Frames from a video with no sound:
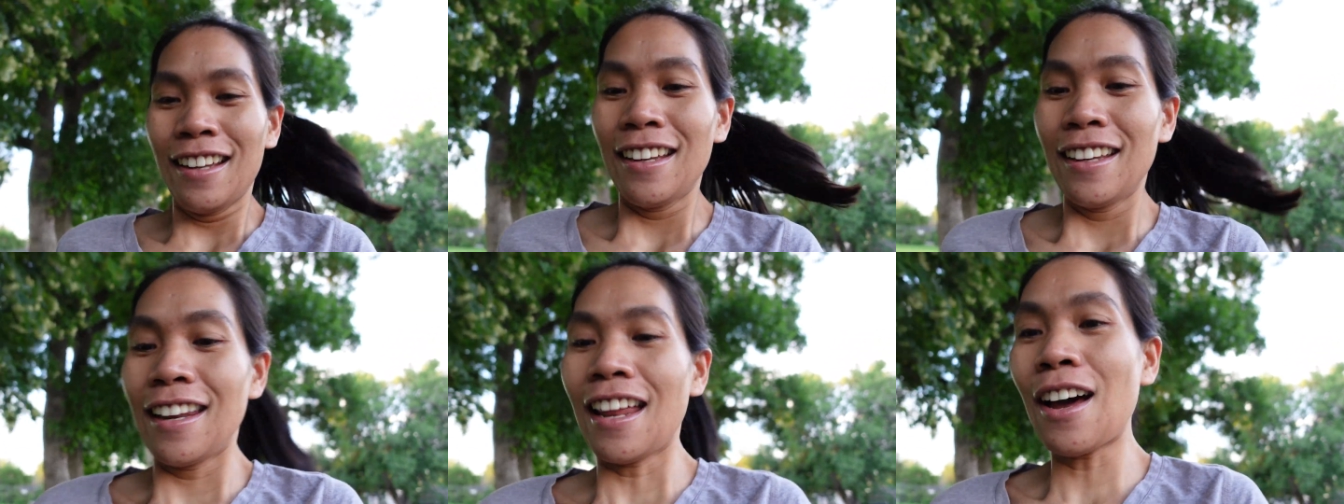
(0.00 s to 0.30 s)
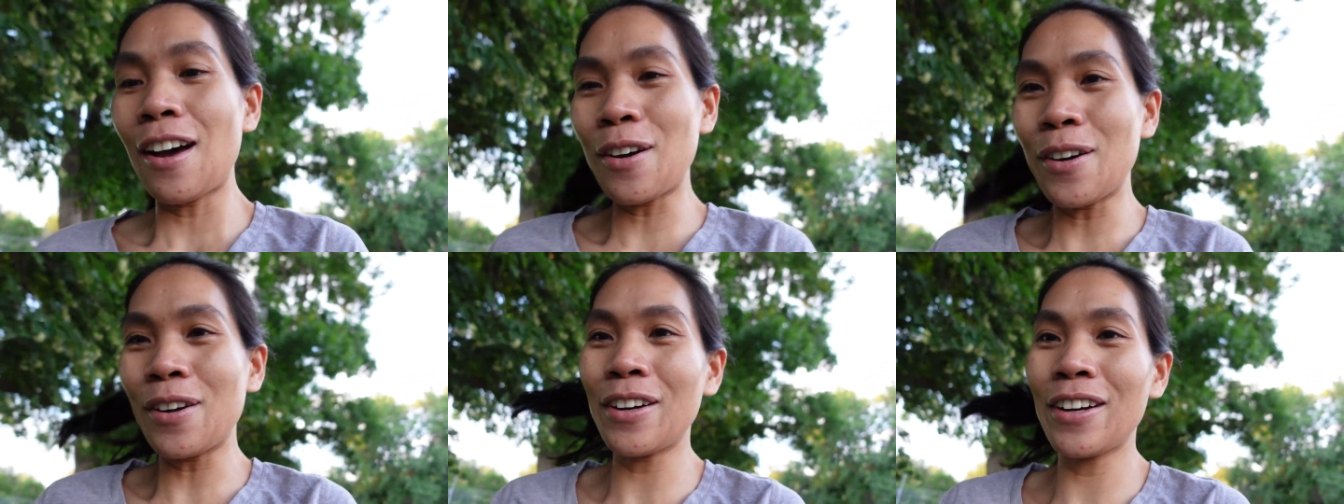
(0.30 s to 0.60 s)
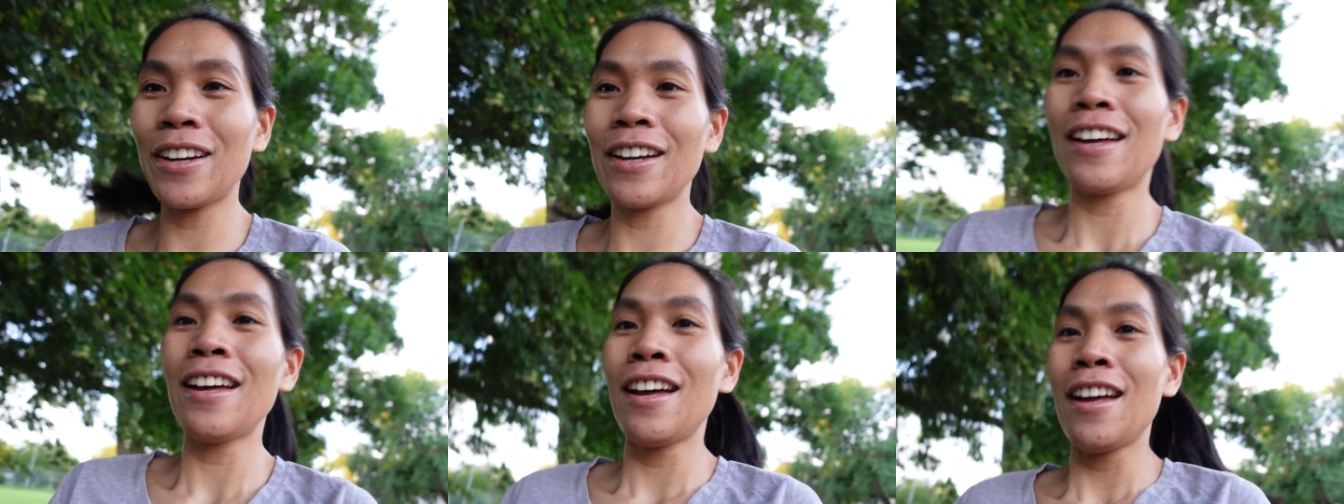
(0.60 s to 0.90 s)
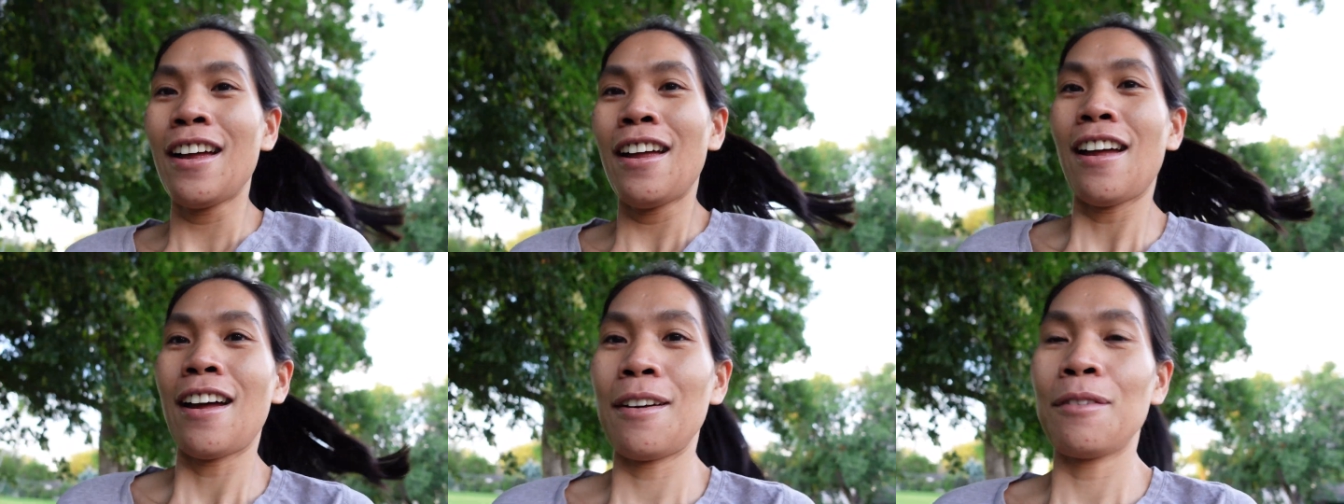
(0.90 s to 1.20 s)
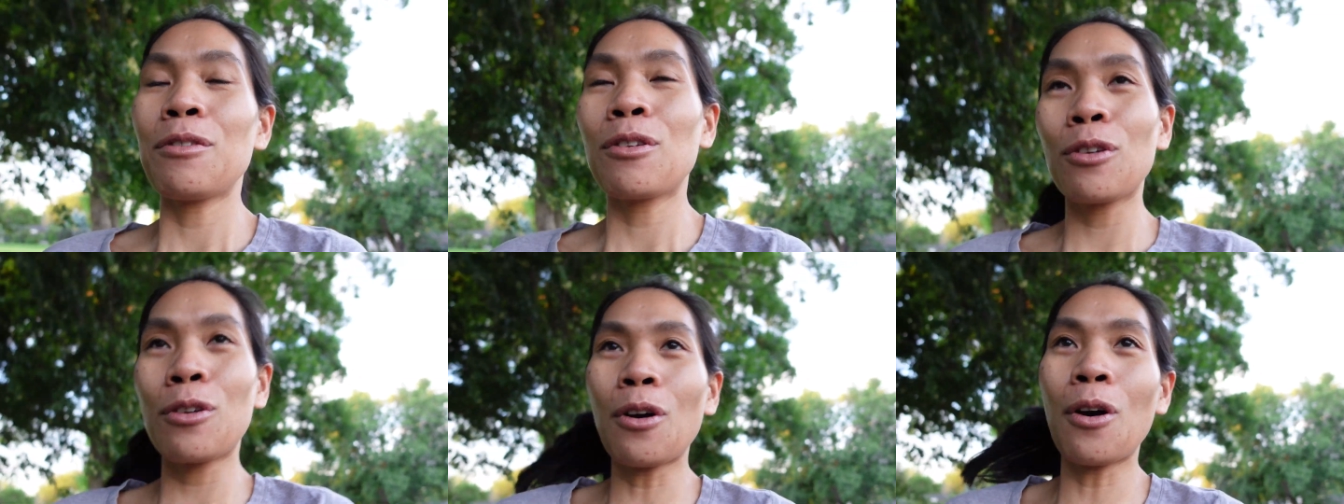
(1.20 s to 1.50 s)
You know, I
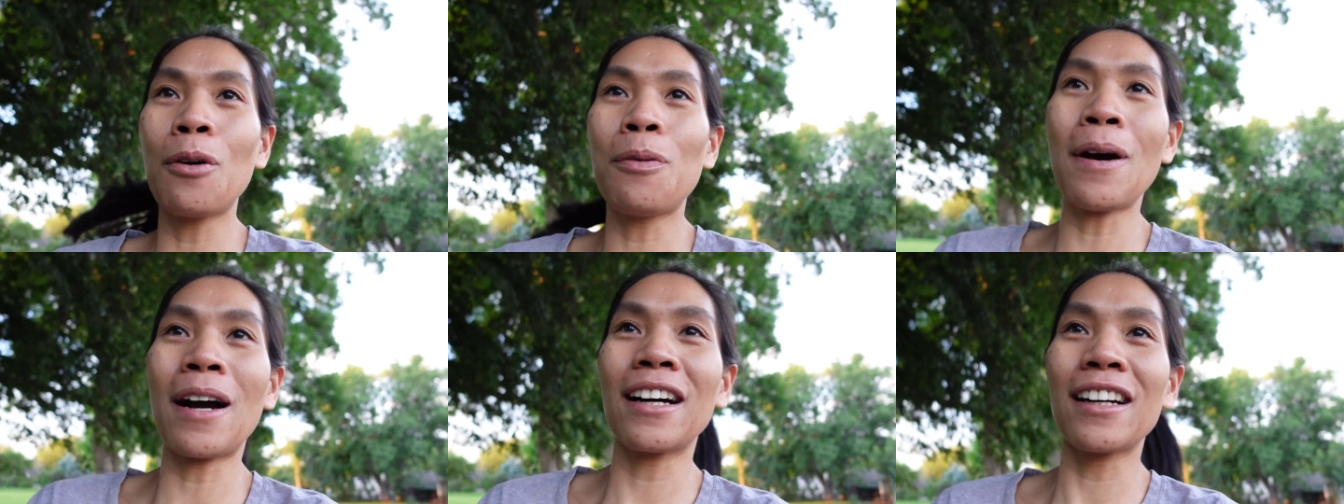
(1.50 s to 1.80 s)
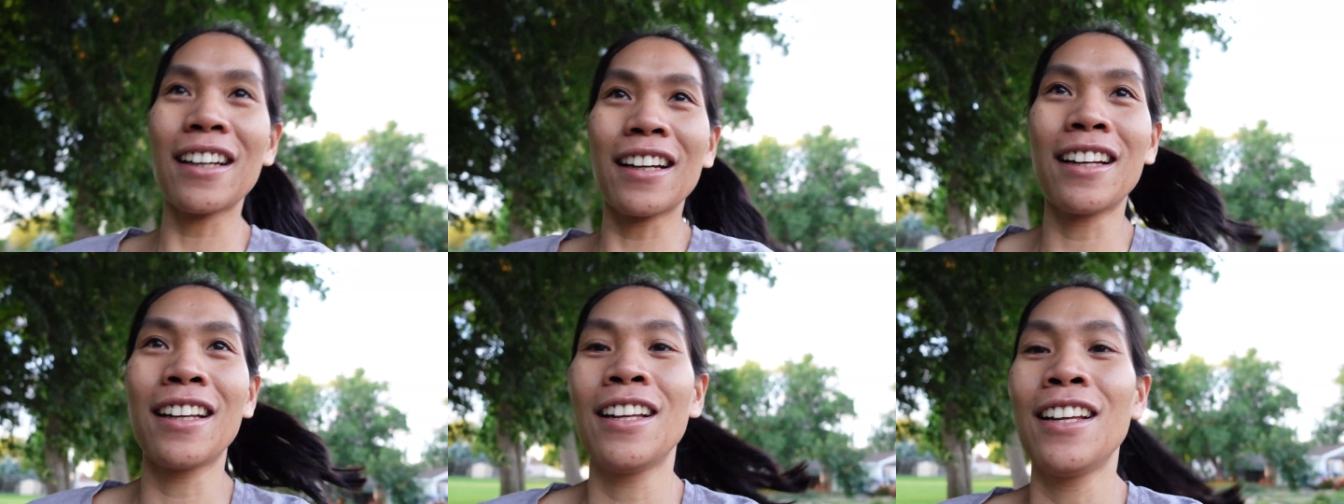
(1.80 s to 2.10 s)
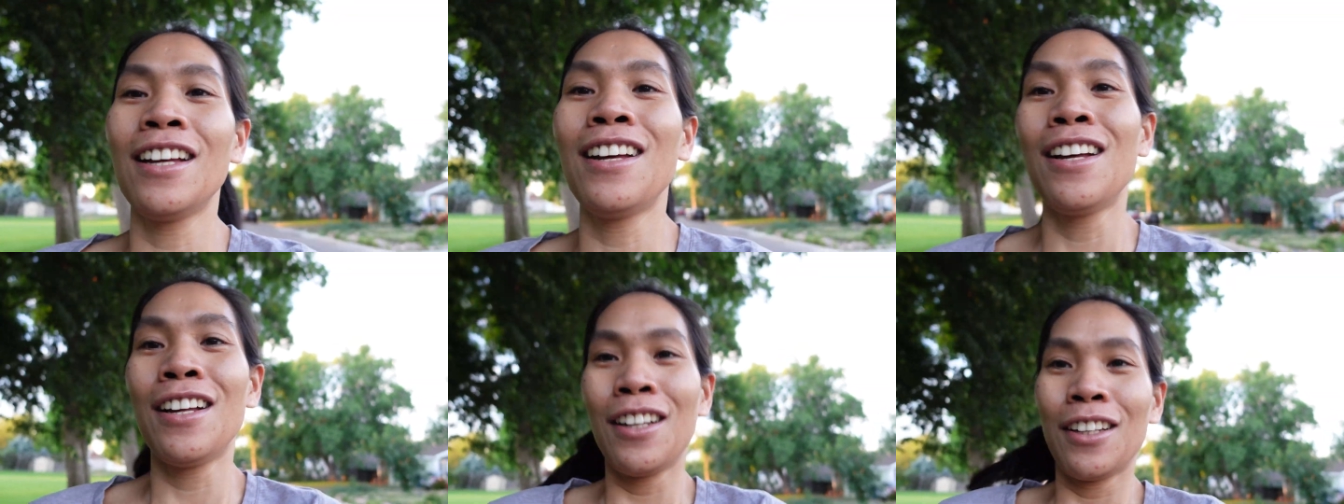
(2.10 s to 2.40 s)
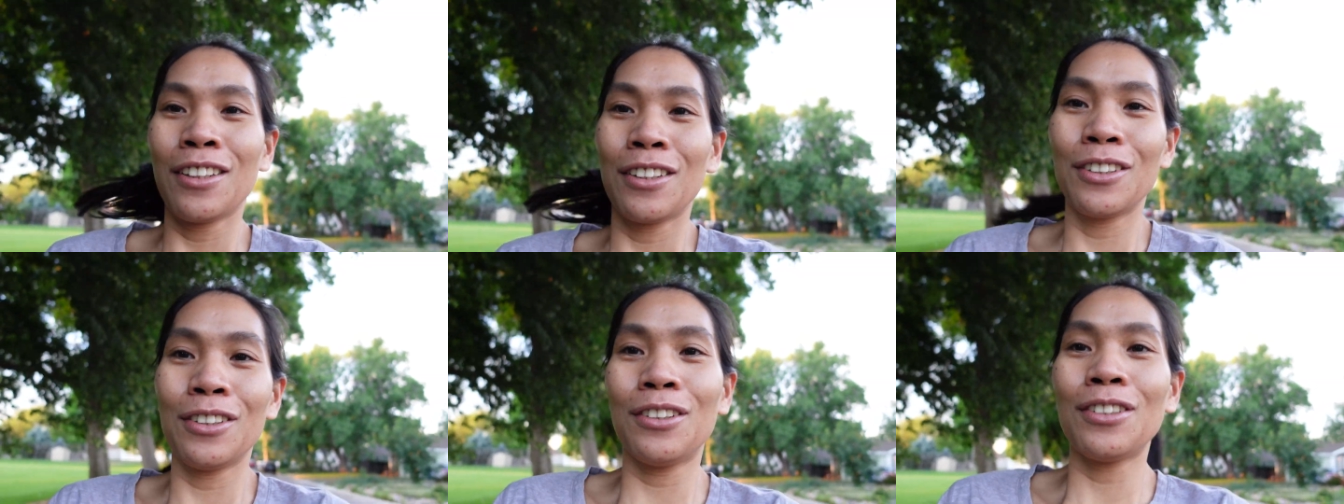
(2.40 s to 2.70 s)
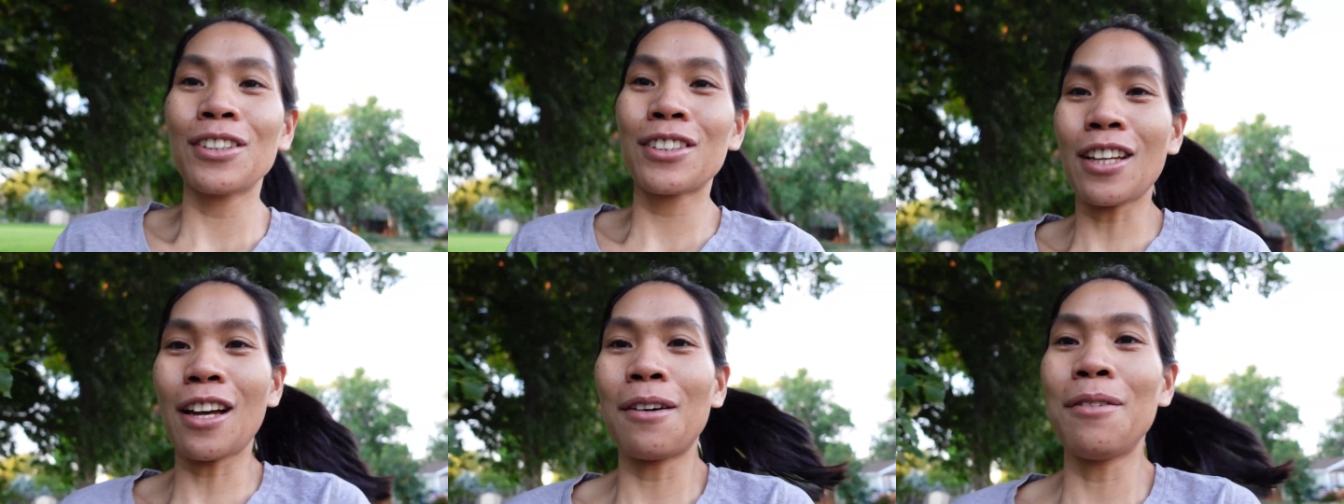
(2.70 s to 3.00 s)
have to go back to do
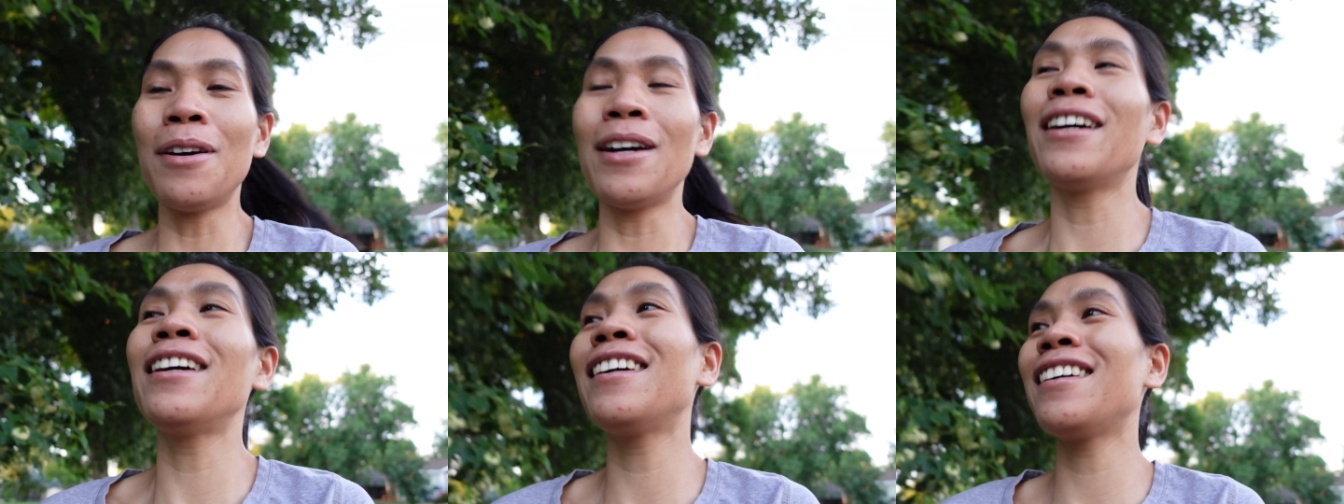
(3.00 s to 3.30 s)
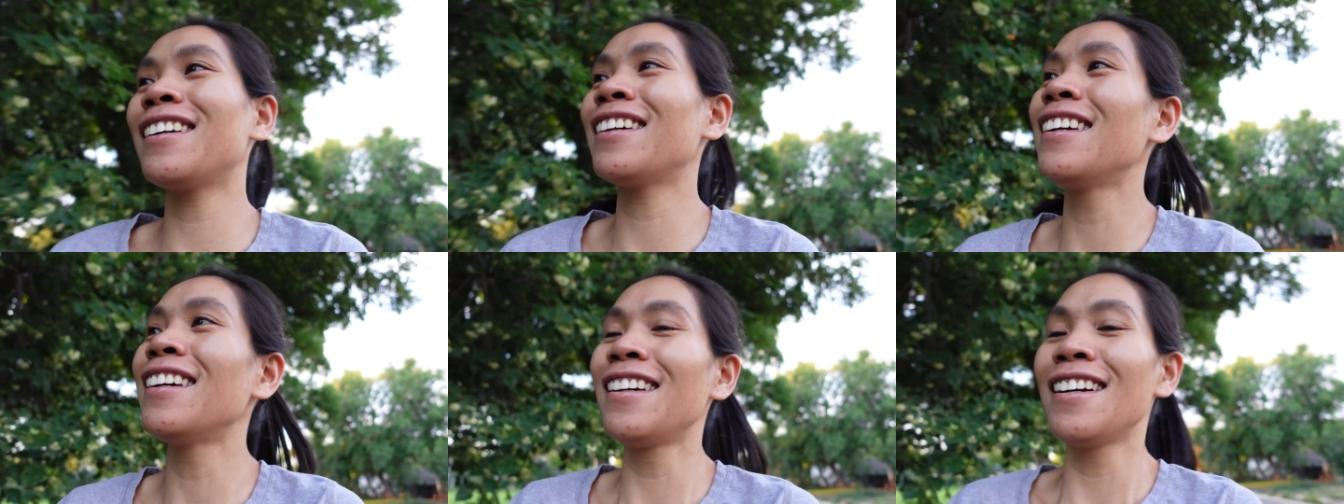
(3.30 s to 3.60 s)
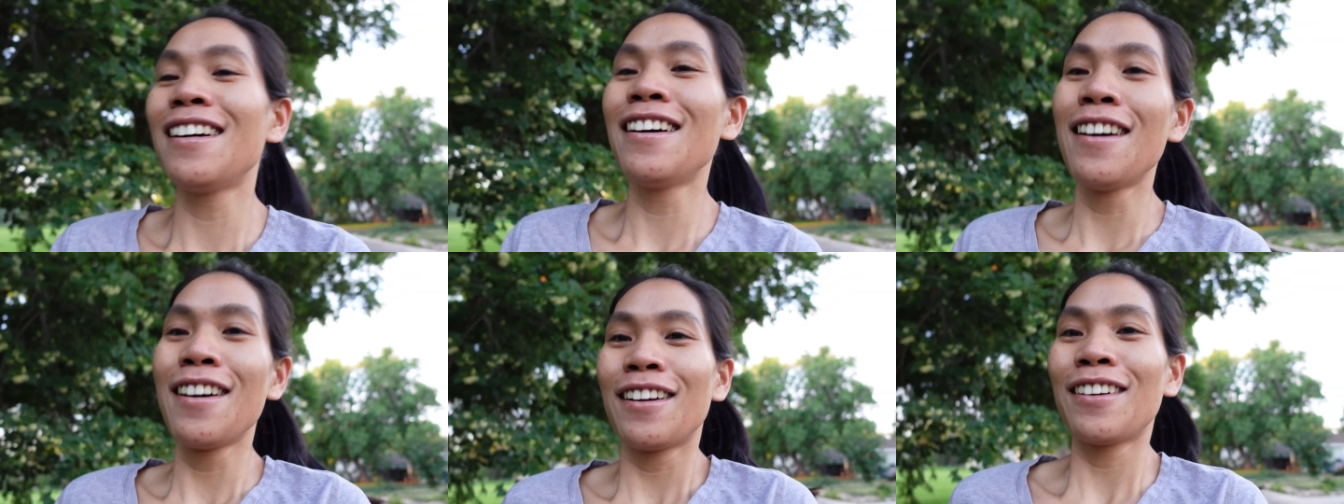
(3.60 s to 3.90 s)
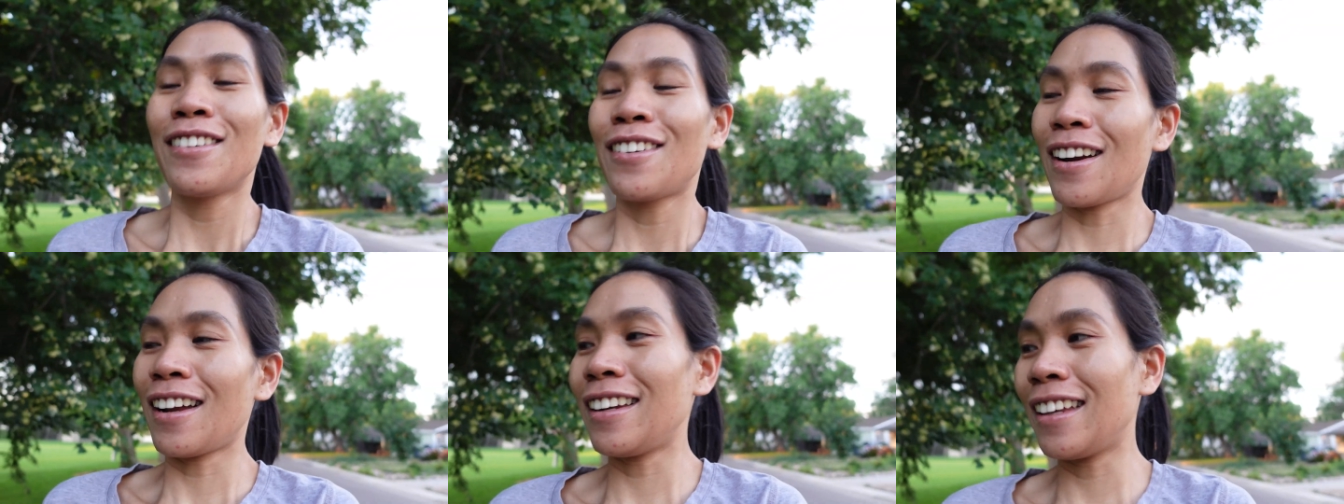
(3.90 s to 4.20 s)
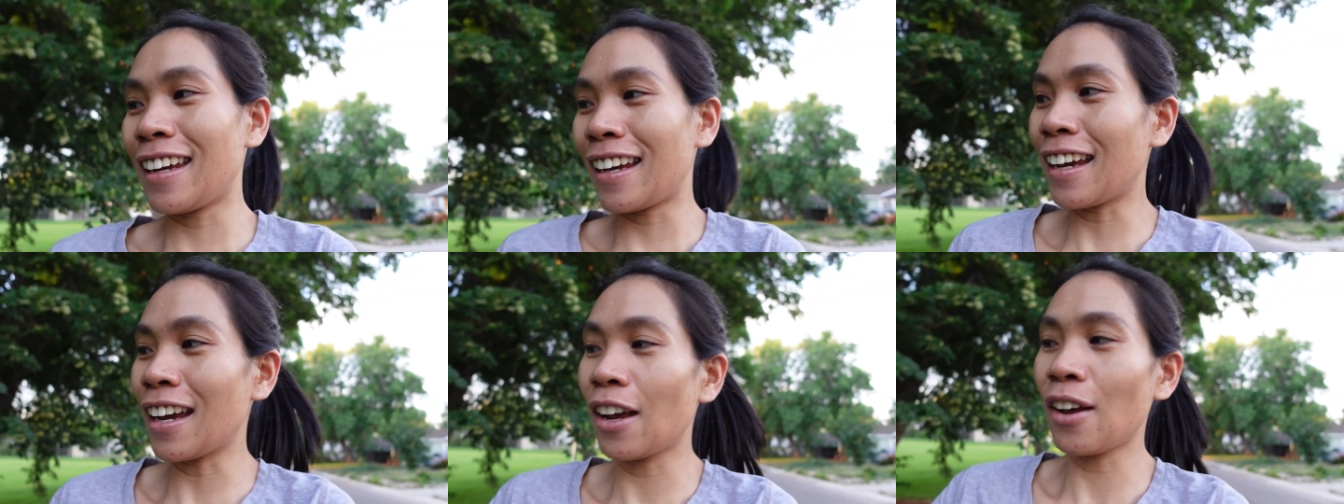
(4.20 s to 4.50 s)
some running.